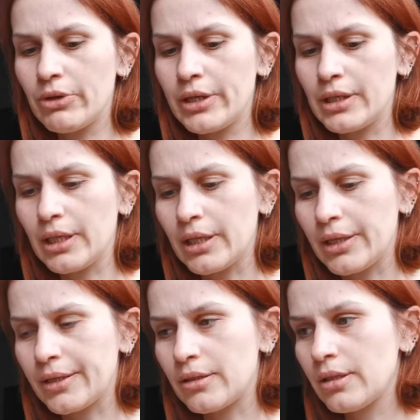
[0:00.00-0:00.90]
do I
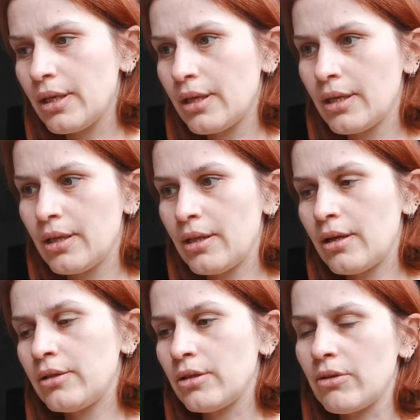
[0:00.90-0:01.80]
need,
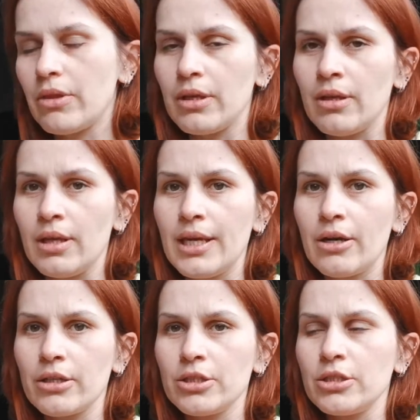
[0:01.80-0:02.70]
you know, the
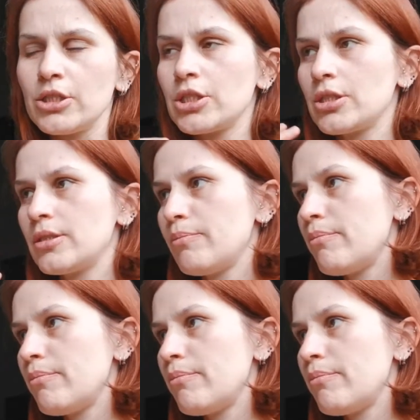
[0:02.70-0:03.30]
yardage,